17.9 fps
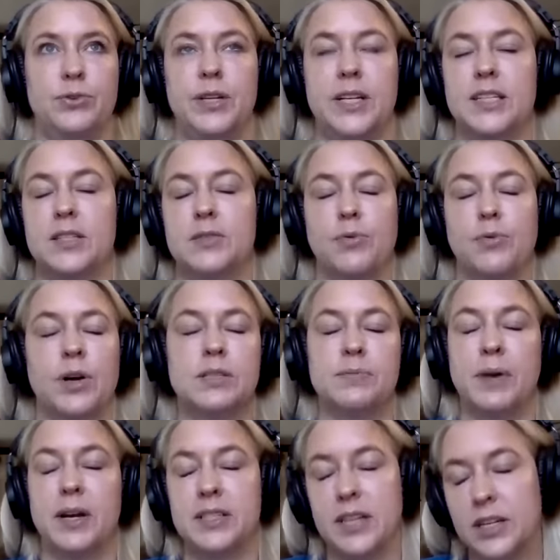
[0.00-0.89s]
who
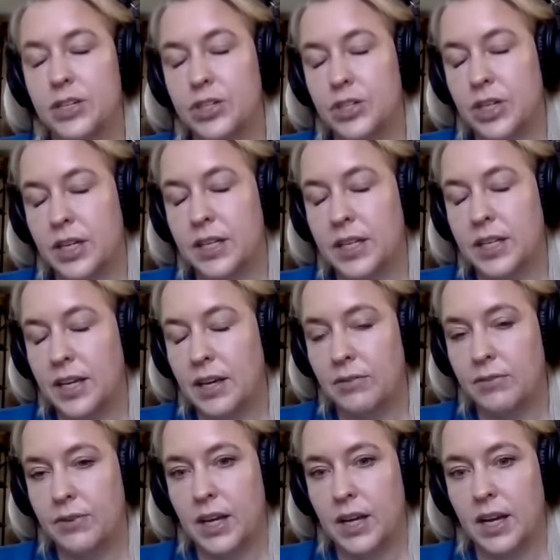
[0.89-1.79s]
wants my attention in
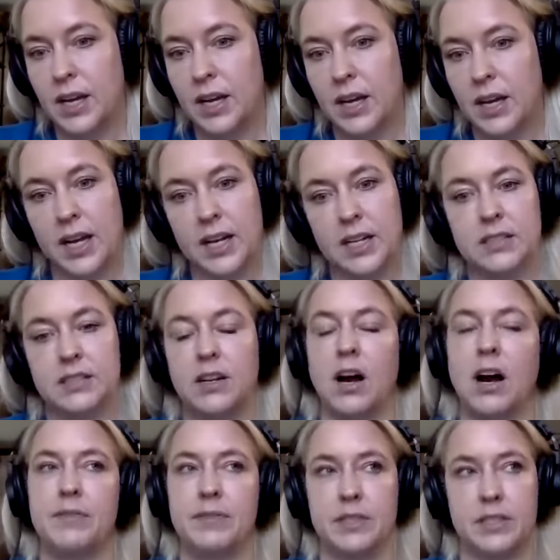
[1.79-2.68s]
the evening, and it's
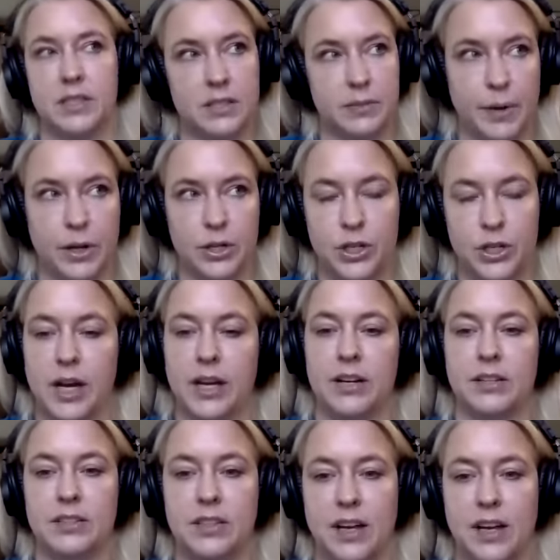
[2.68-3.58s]
not obviously a small
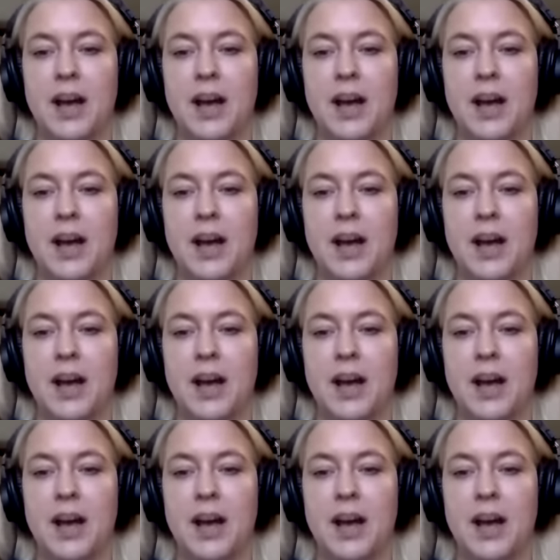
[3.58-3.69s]
child,